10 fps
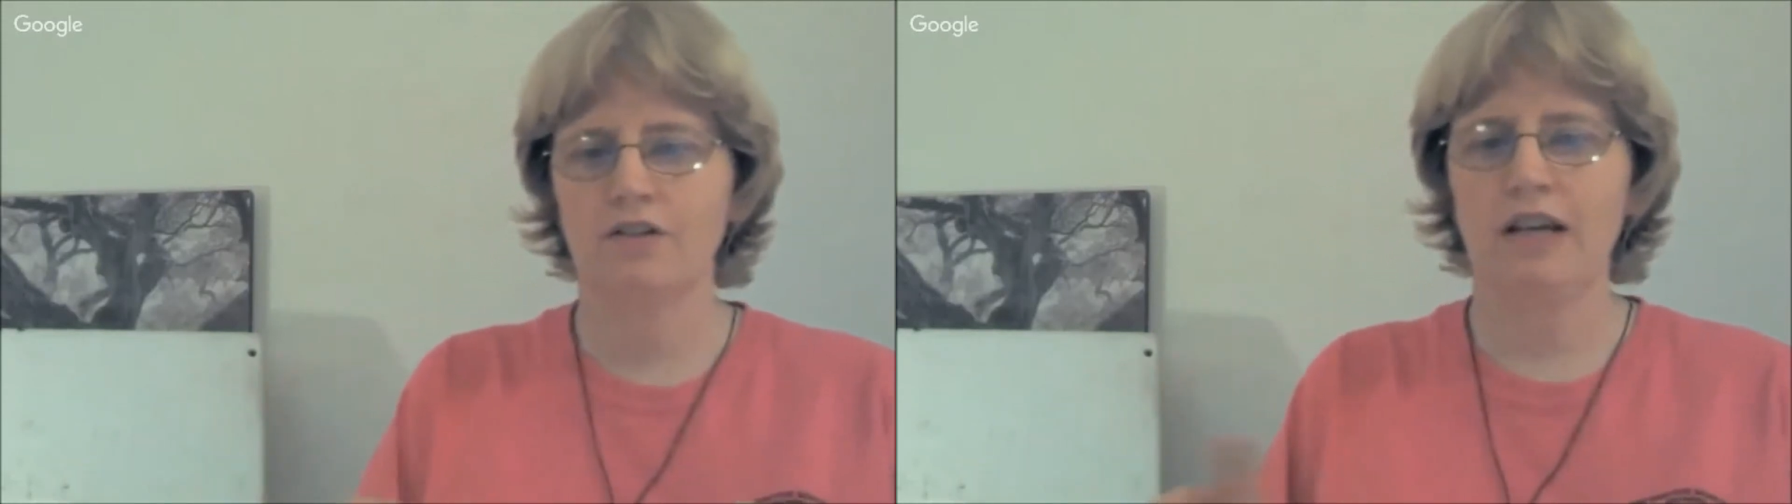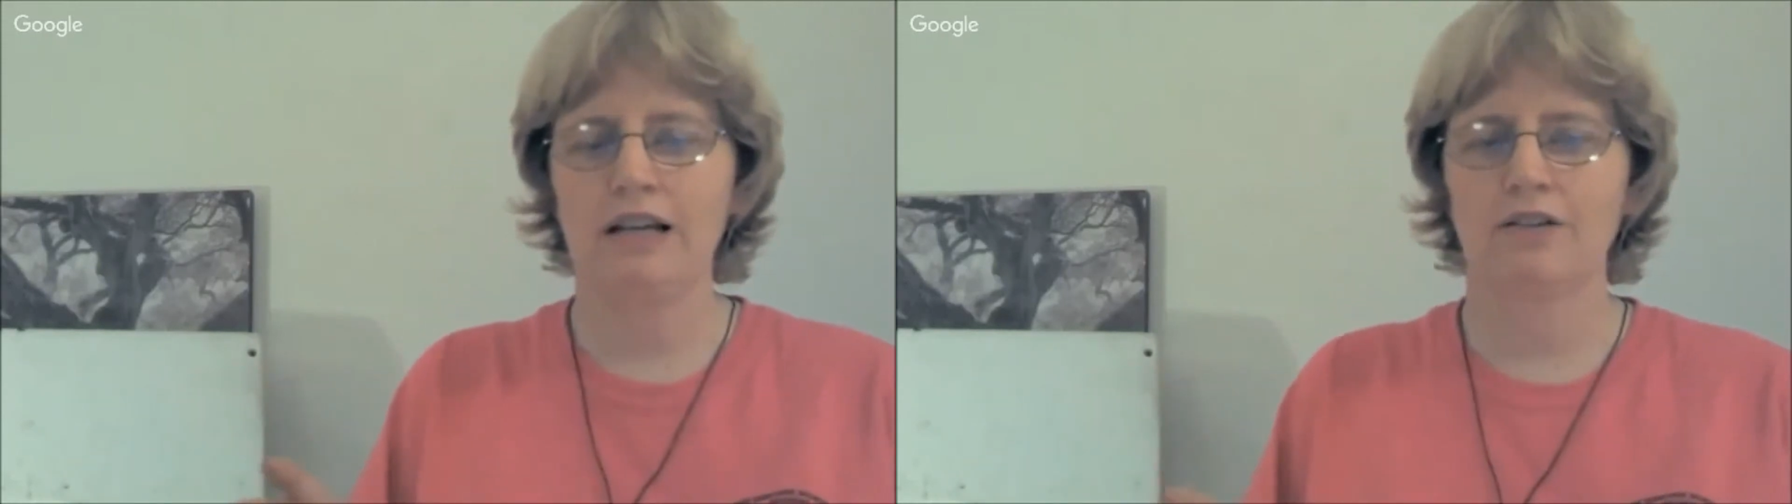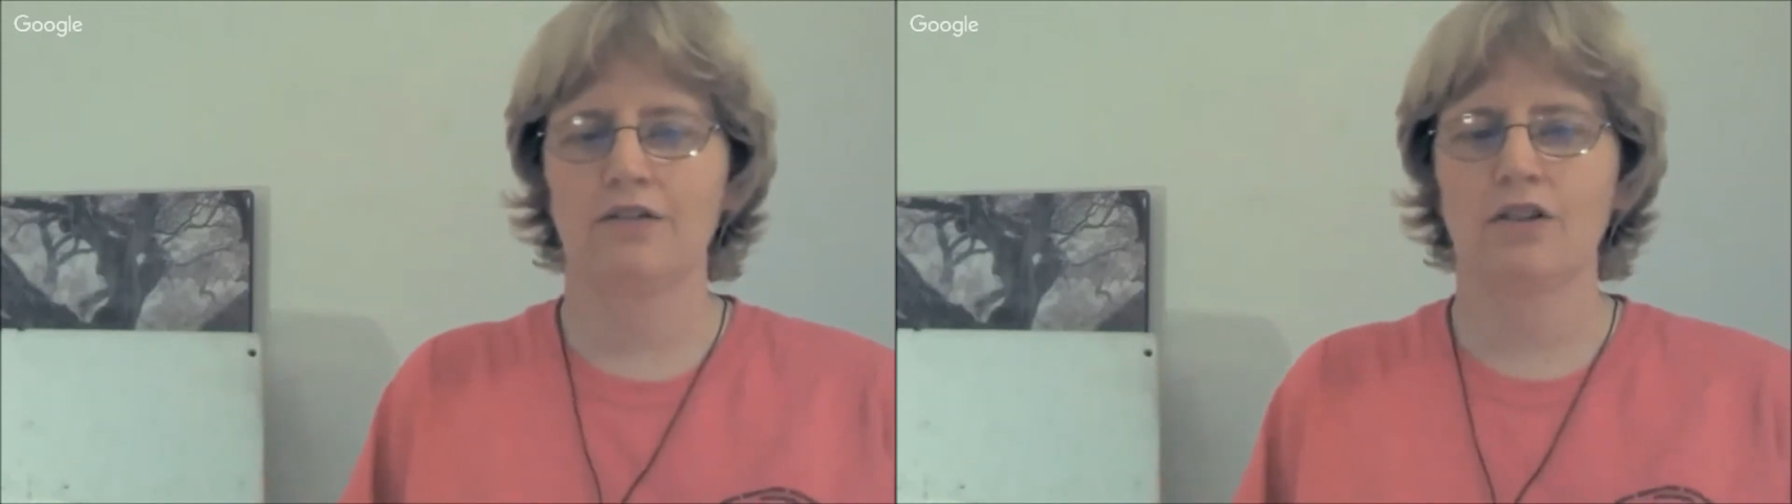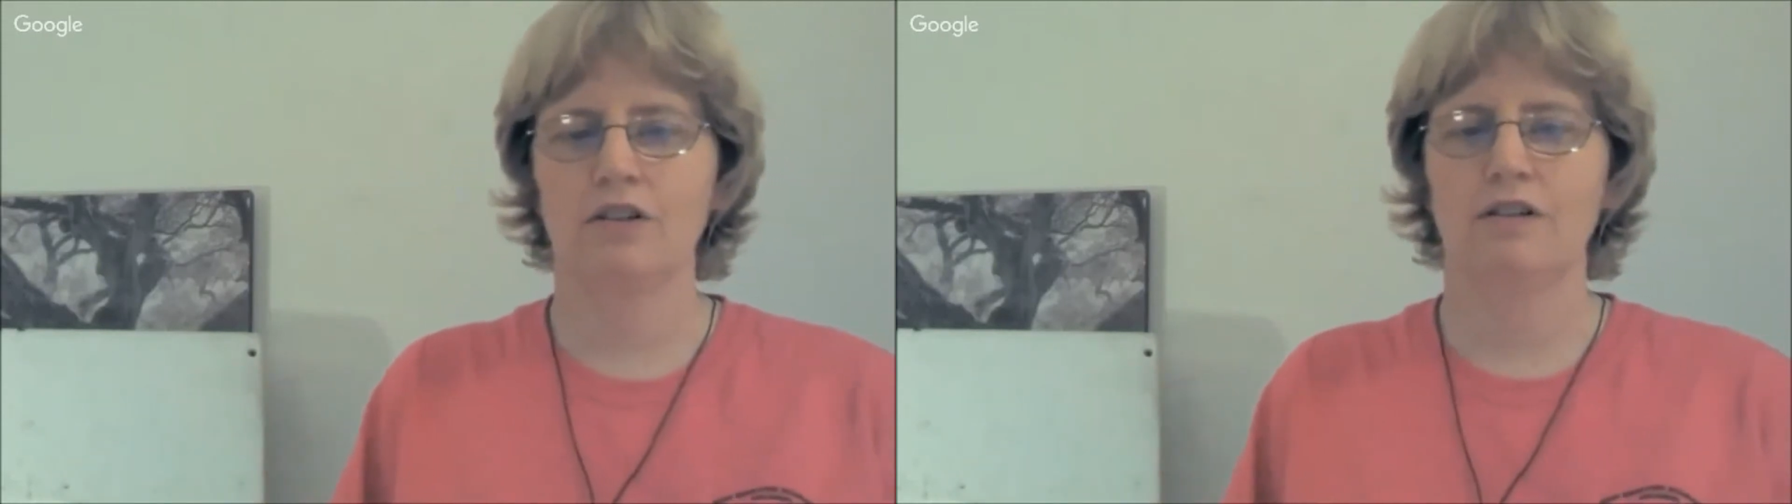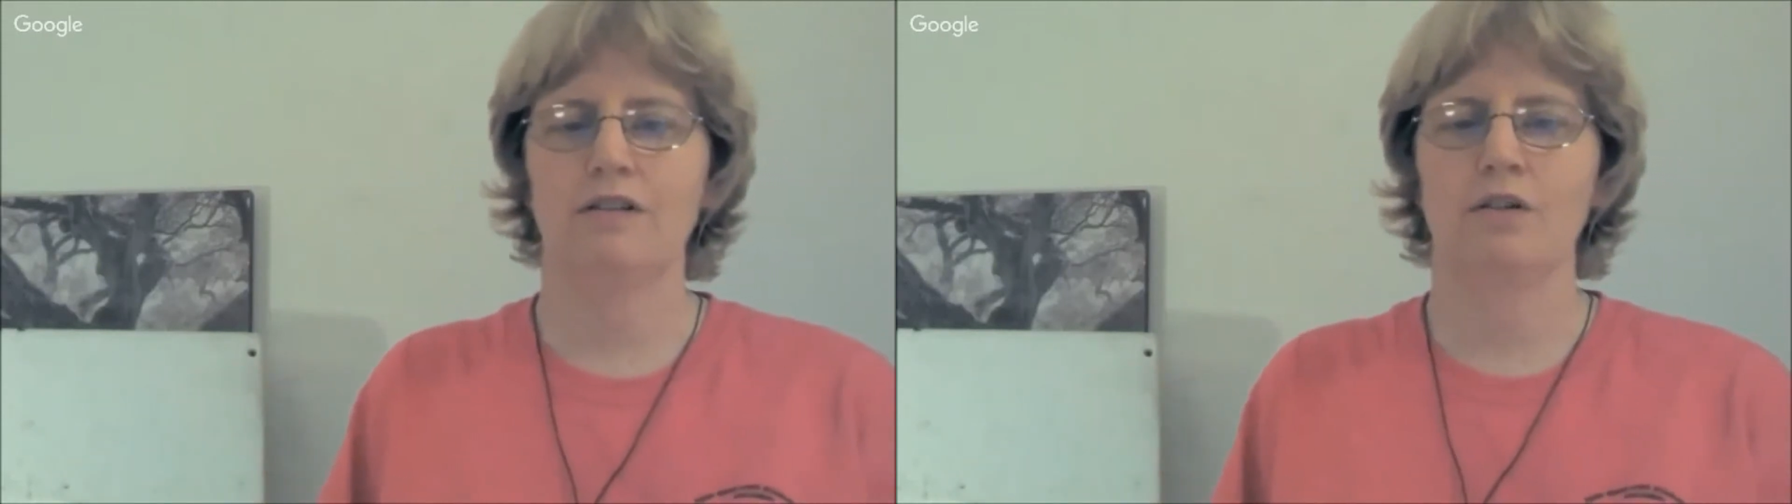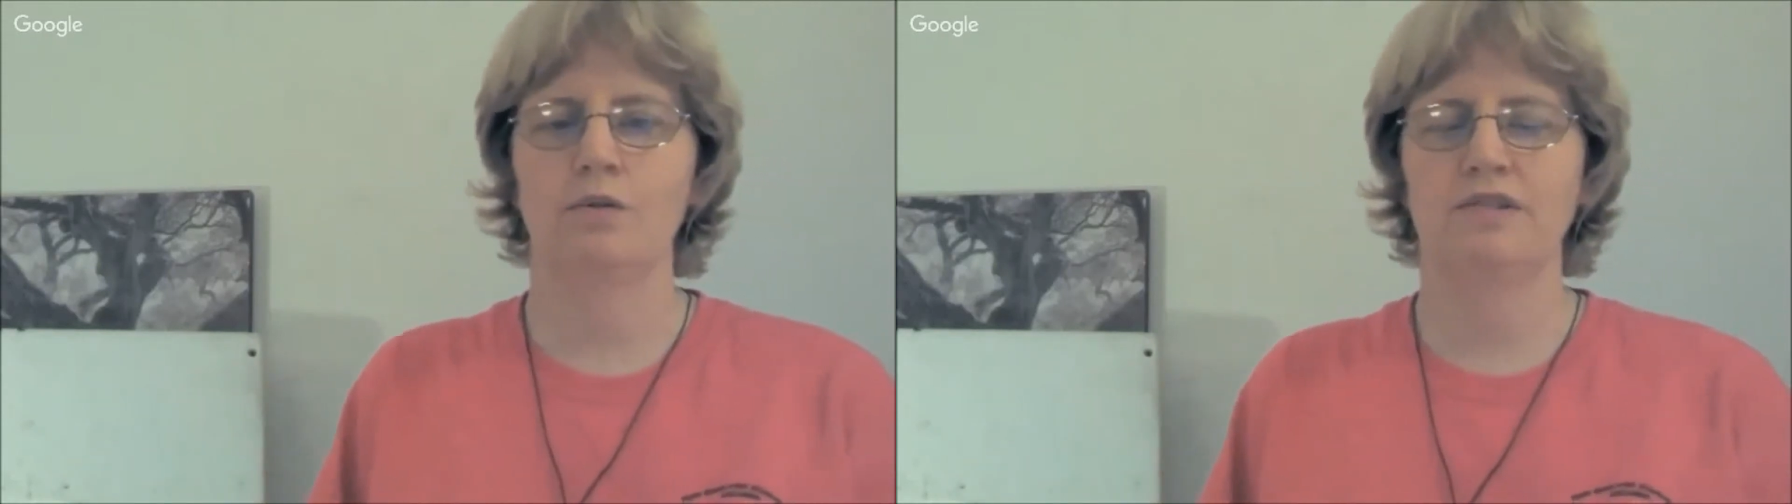set is good to do,